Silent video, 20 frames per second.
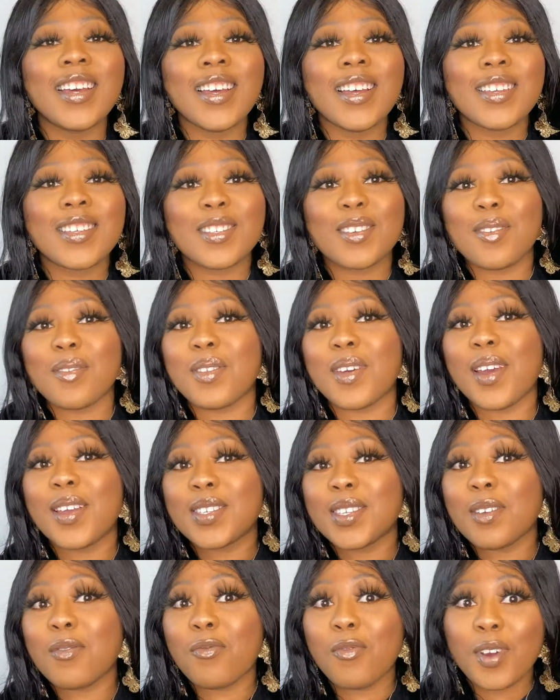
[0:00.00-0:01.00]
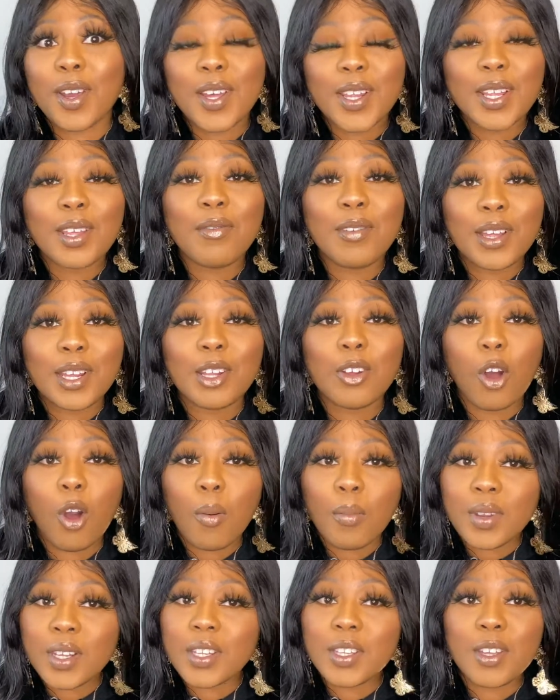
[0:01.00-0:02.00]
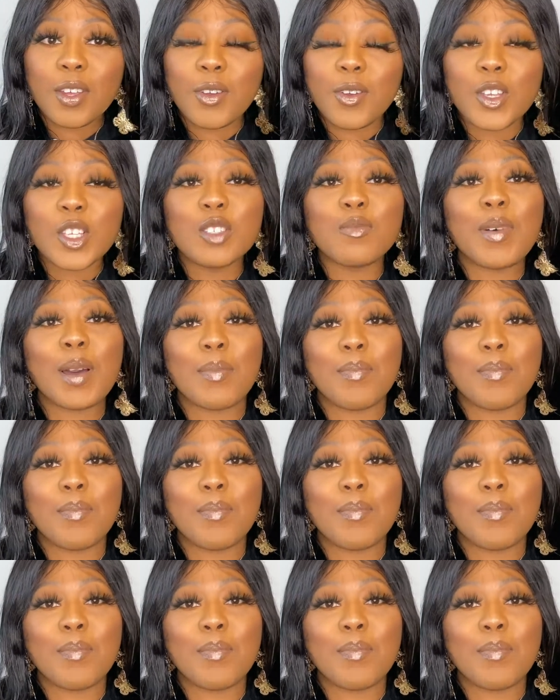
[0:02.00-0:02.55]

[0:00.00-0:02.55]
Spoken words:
So these are really, really commonly used by